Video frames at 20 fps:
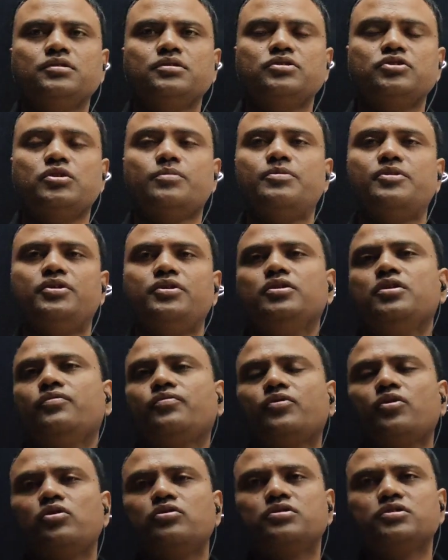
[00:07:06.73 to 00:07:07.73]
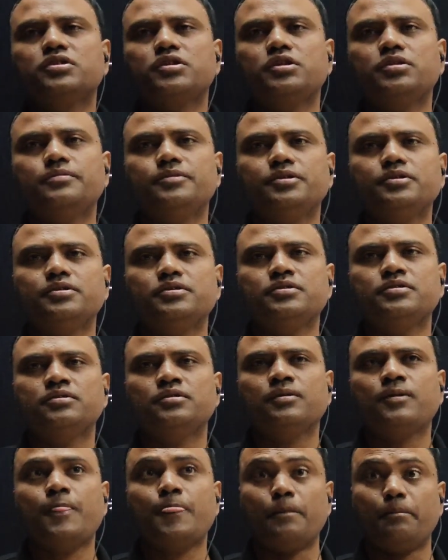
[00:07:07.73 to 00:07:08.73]
stability of conjugate base,
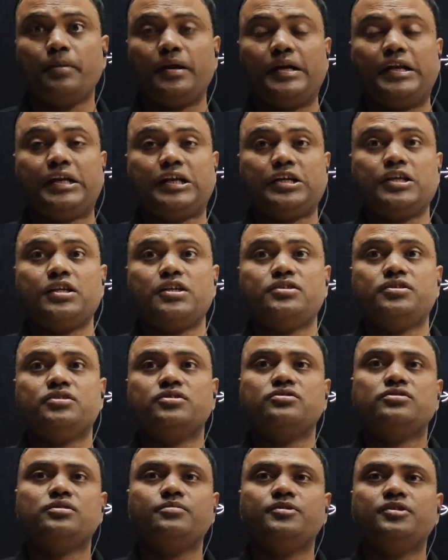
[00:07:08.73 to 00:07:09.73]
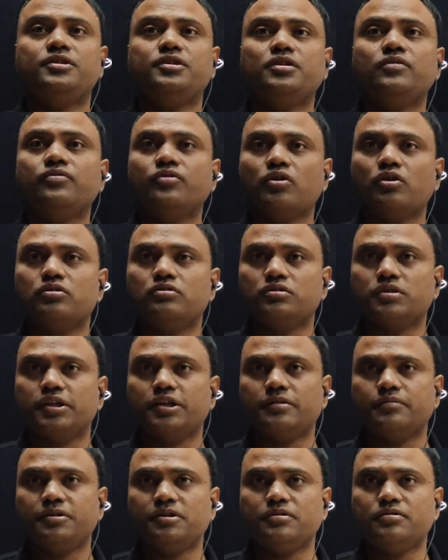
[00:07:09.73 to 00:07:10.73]
by decreasing stability of
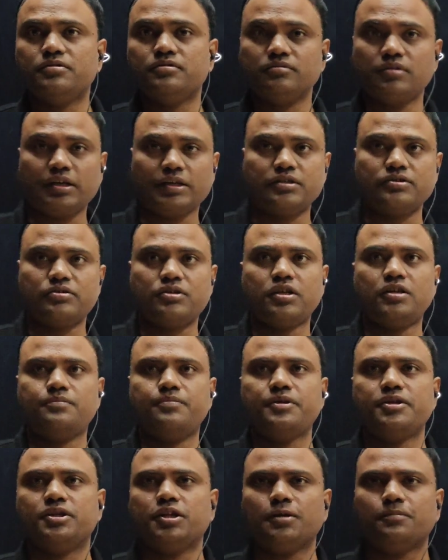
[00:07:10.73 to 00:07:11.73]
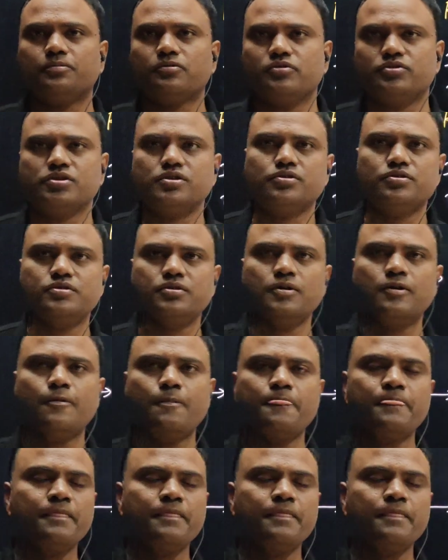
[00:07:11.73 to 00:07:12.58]
conjugate base, like statement type questions.